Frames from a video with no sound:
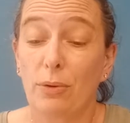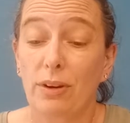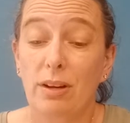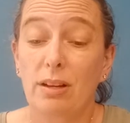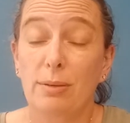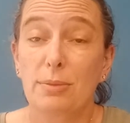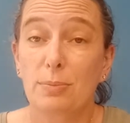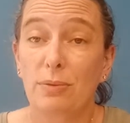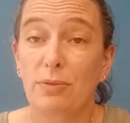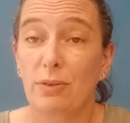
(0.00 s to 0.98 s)
more columns
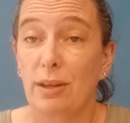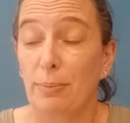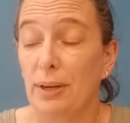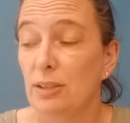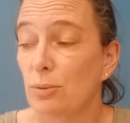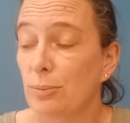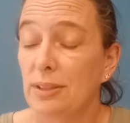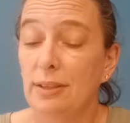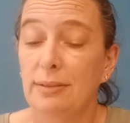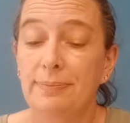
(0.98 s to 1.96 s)
before that page will be
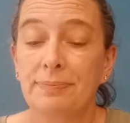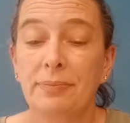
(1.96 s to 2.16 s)
done.